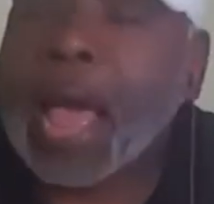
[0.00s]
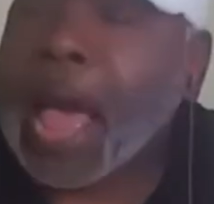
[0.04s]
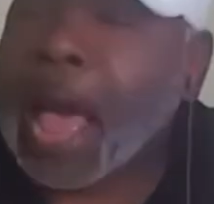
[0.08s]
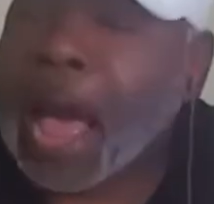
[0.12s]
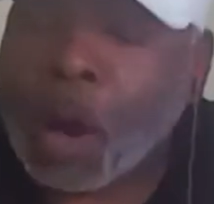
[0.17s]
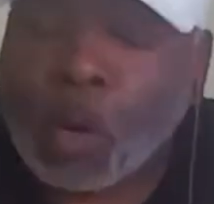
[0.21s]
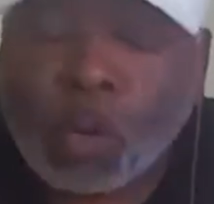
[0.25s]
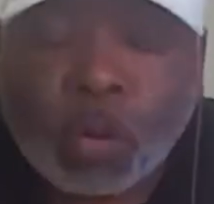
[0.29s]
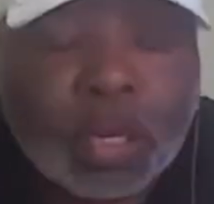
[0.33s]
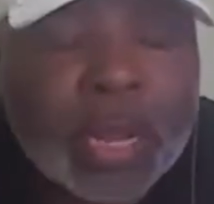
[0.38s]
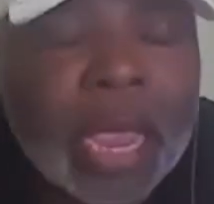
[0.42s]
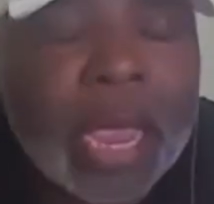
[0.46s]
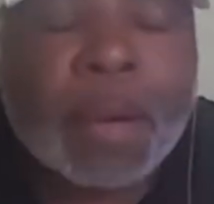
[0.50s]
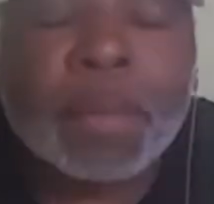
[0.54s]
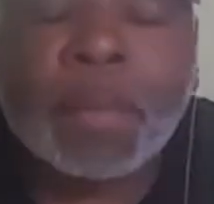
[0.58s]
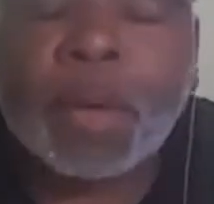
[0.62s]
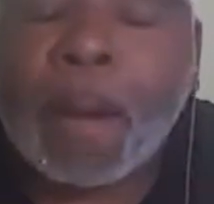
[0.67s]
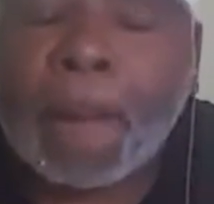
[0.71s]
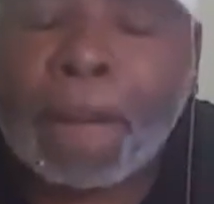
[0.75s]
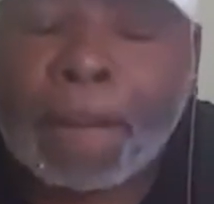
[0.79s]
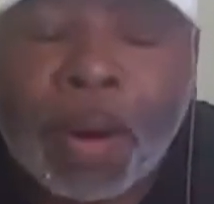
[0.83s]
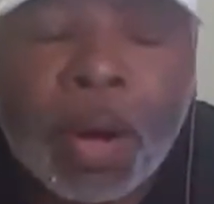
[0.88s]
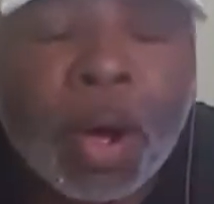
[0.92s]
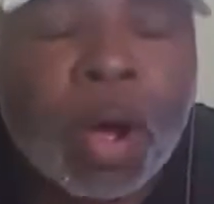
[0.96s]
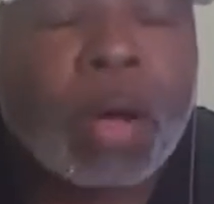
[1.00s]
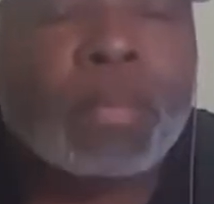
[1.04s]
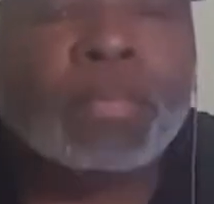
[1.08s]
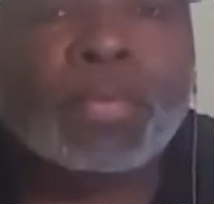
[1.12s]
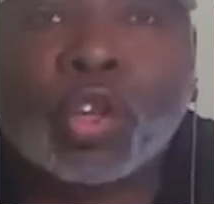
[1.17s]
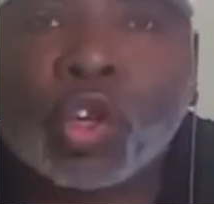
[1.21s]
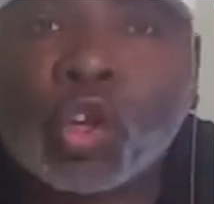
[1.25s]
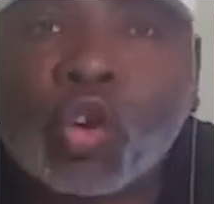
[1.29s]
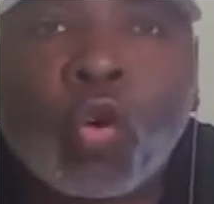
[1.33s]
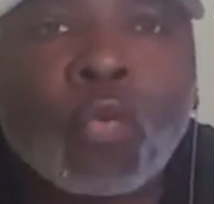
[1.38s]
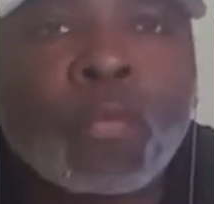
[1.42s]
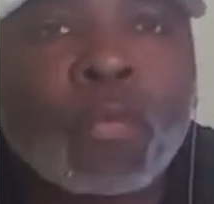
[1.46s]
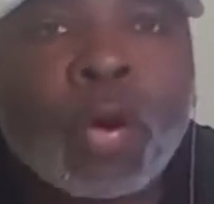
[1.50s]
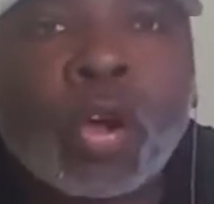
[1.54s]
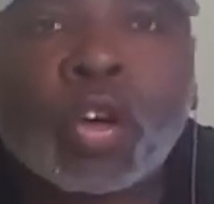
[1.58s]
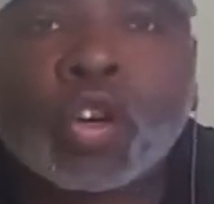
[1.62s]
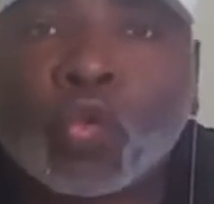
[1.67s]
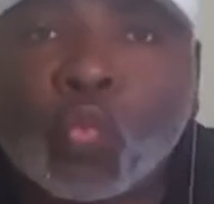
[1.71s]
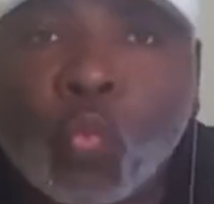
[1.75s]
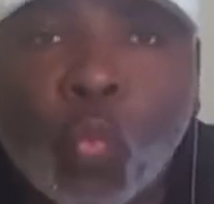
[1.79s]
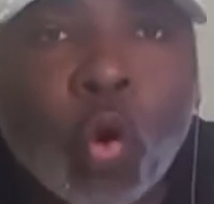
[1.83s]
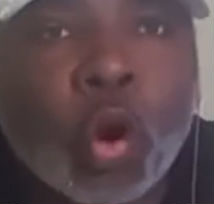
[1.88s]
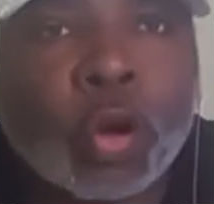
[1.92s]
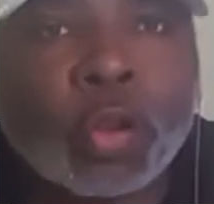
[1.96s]
I was able to pump so much
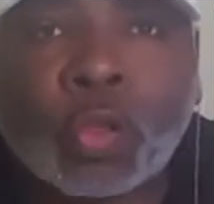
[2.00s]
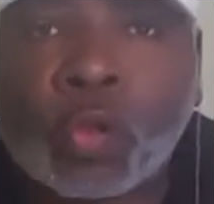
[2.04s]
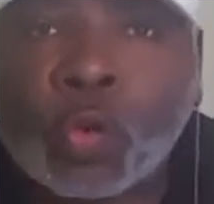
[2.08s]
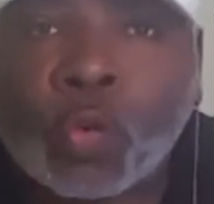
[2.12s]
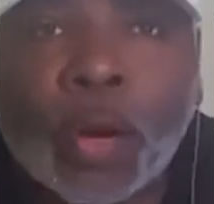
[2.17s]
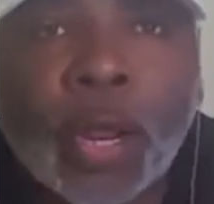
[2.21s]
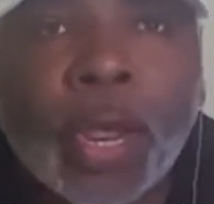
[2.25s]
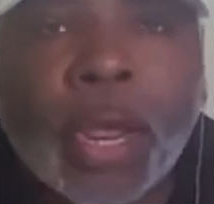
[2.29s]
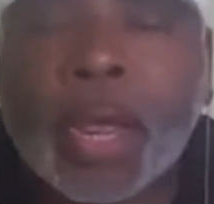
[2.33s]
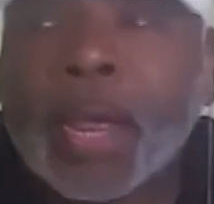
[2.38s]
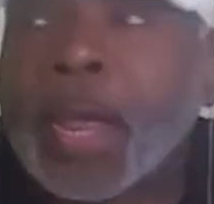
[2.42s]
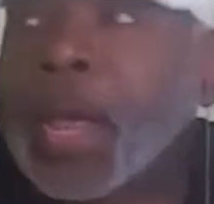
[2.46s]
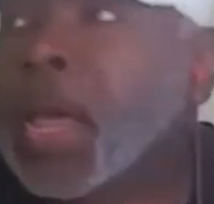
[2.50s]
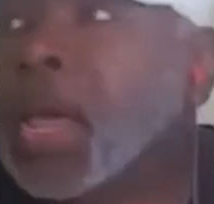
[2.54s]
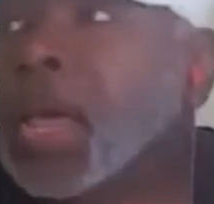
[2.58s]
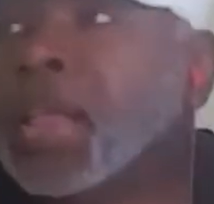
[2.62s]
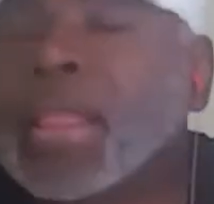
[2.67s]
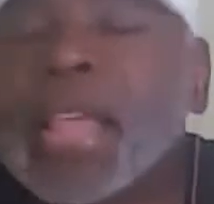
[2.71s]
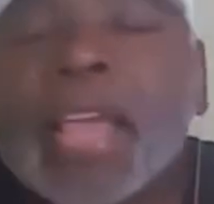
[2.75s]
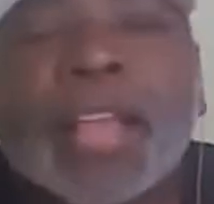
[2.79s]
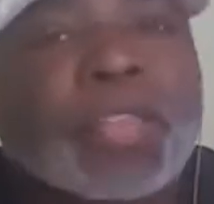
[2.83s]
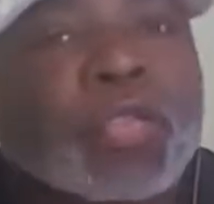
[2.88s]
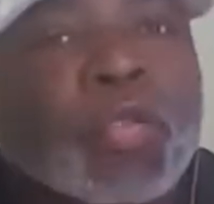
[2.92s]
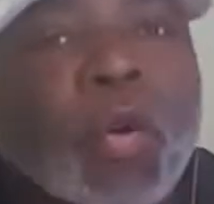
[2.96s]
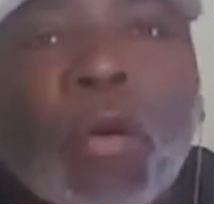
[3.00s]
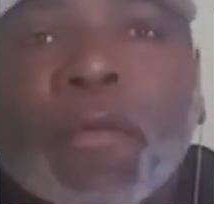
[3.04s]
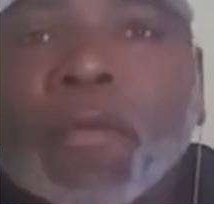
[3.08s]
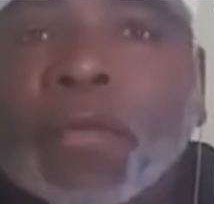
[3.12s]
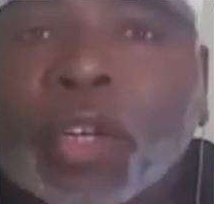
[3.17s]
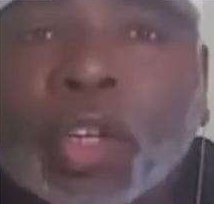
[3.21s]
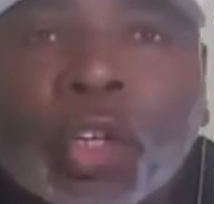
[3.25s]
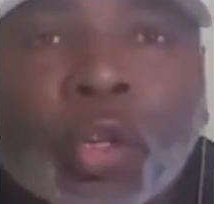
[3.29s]
work through there. They thought for